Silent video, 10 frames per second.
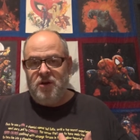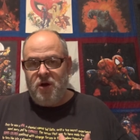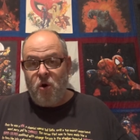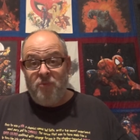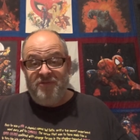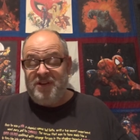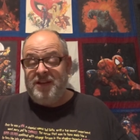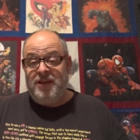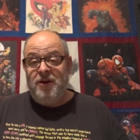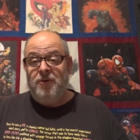home
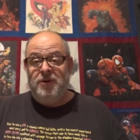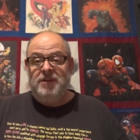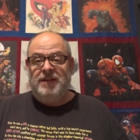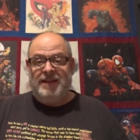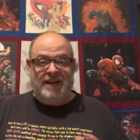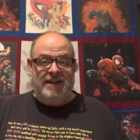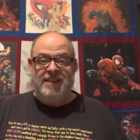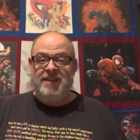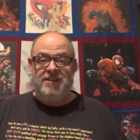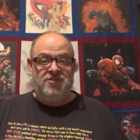video and
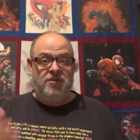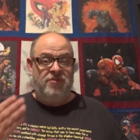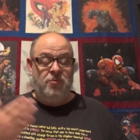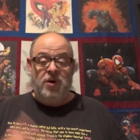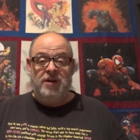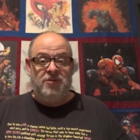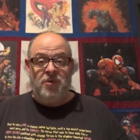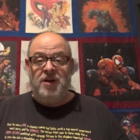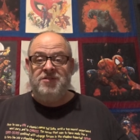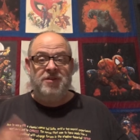anything. So if you wanted to
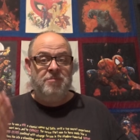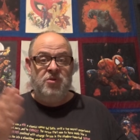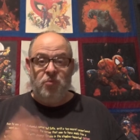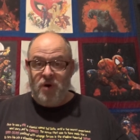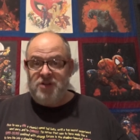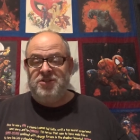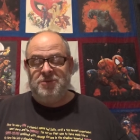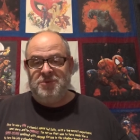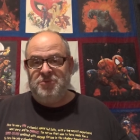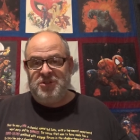watch something, you watched it
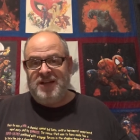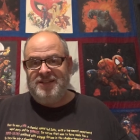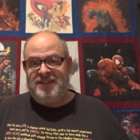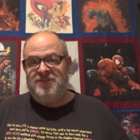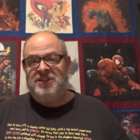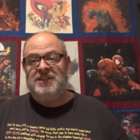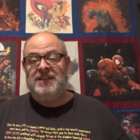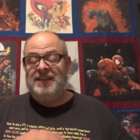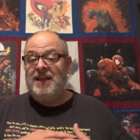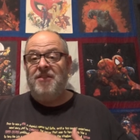when it was on TV.
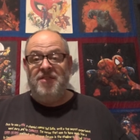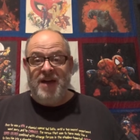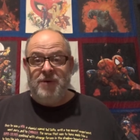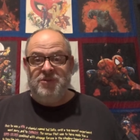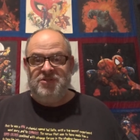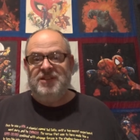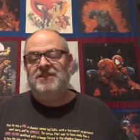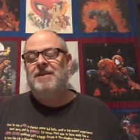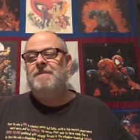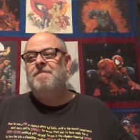That was
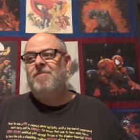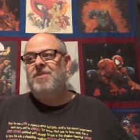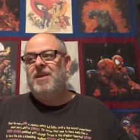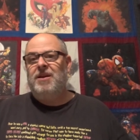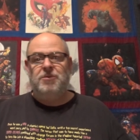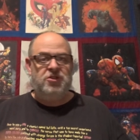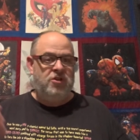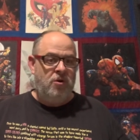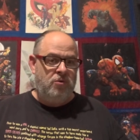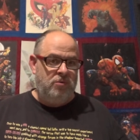it. And it was
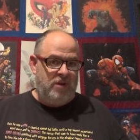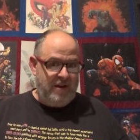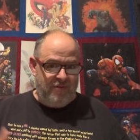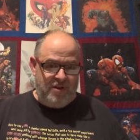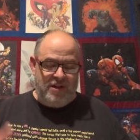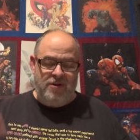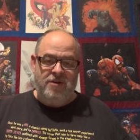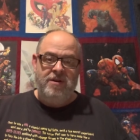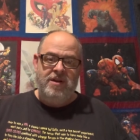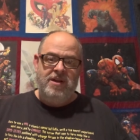shown every
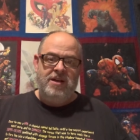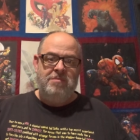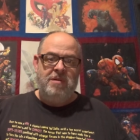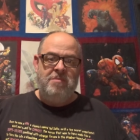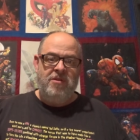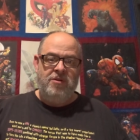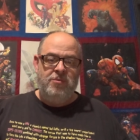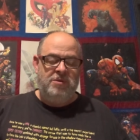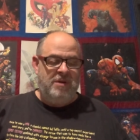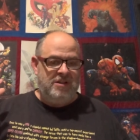year, and my mother
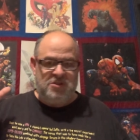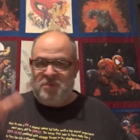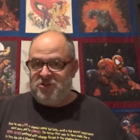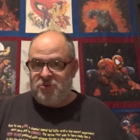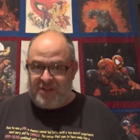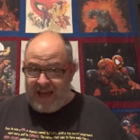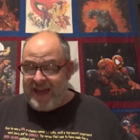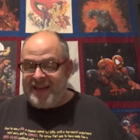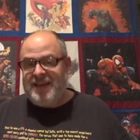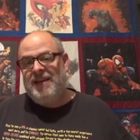would make a special
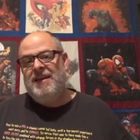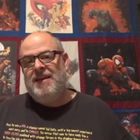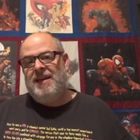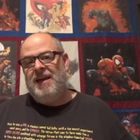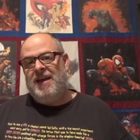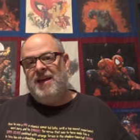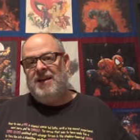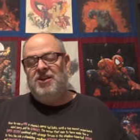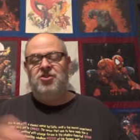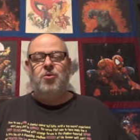cake
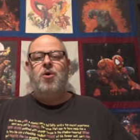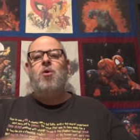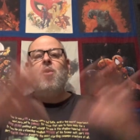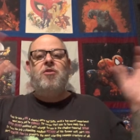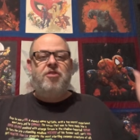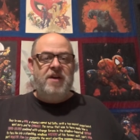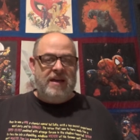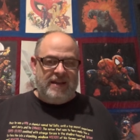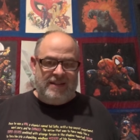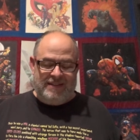and do a whole
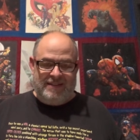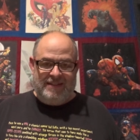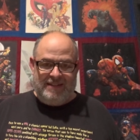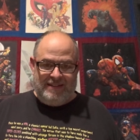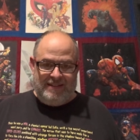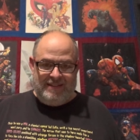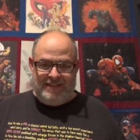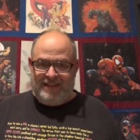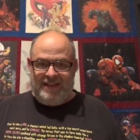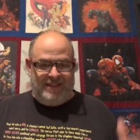thing
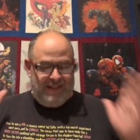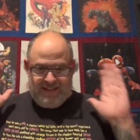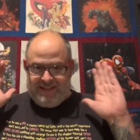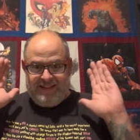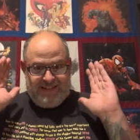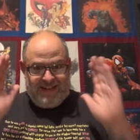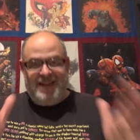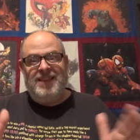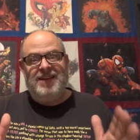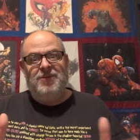like the
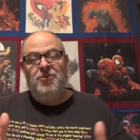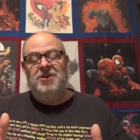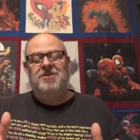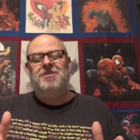day that wonder